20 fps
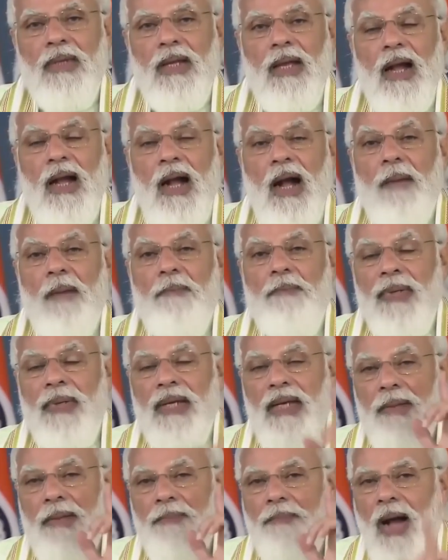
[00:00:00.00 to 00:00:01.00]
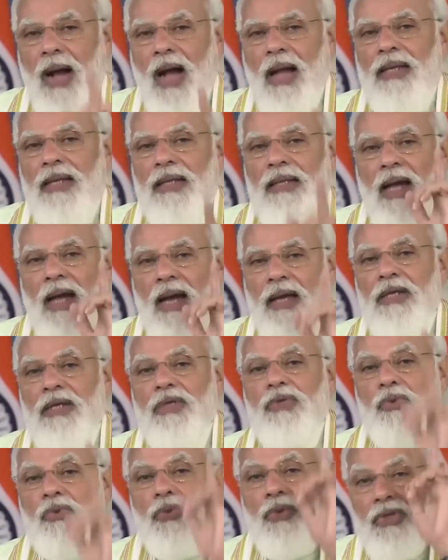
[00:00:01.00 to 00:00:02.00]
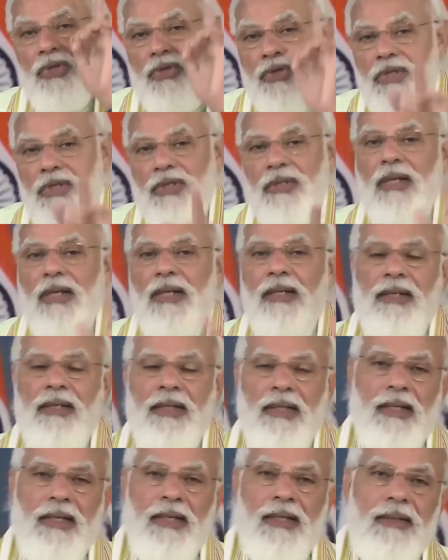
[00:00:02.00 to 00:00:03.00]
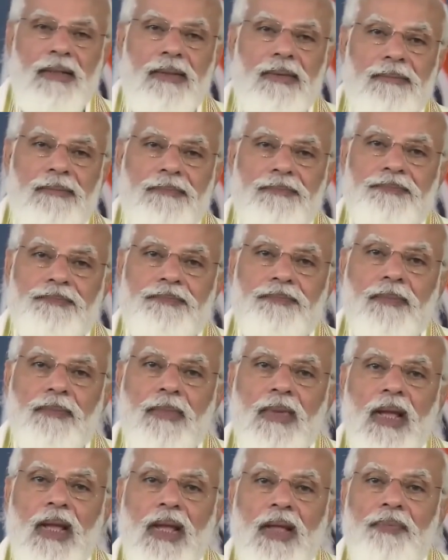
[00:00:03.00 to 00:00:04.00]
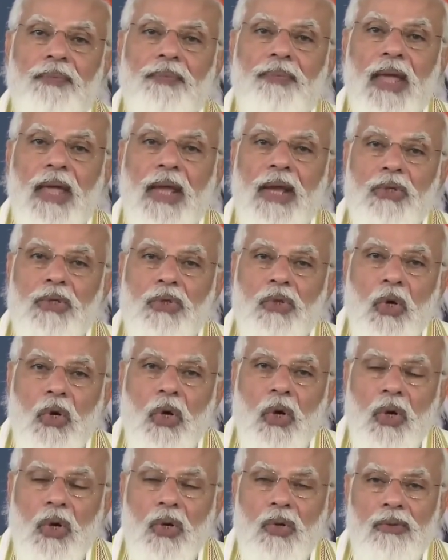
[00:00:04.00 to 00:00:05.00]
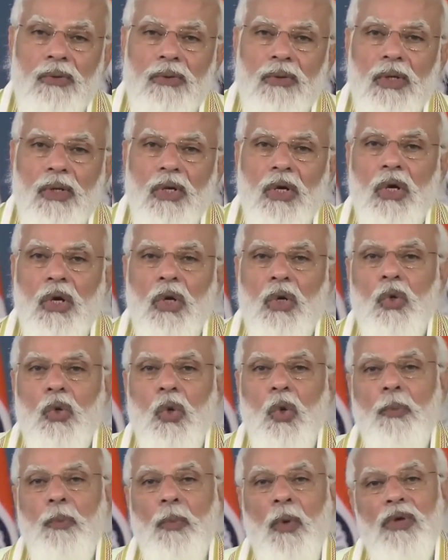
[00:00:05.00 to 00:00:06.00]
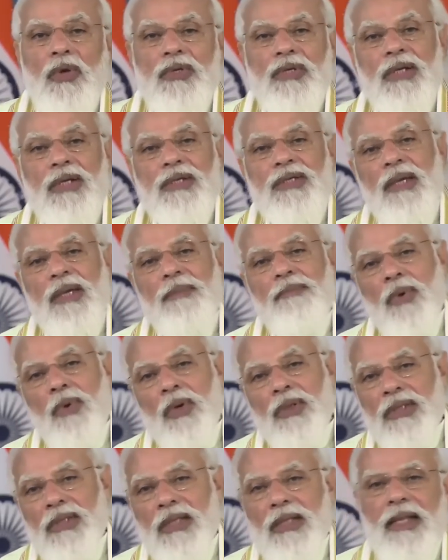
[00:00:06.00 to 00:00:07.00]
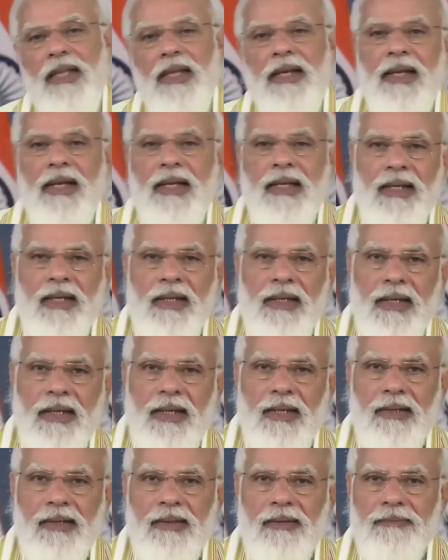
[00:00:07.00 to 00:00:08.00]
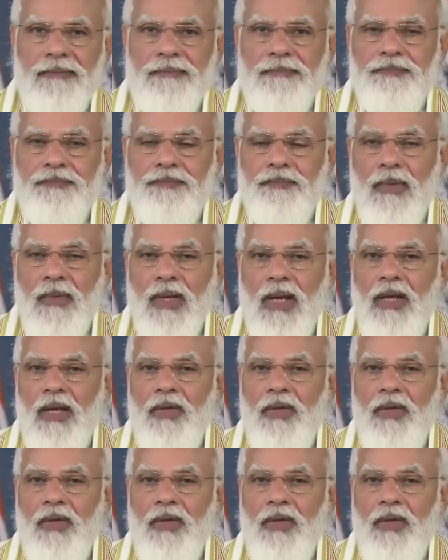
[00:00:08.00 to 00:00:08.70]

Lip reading: The governments have slashed the funds for these institutions, and it seems that the only liberal arts institution to survive in the 21st century are the private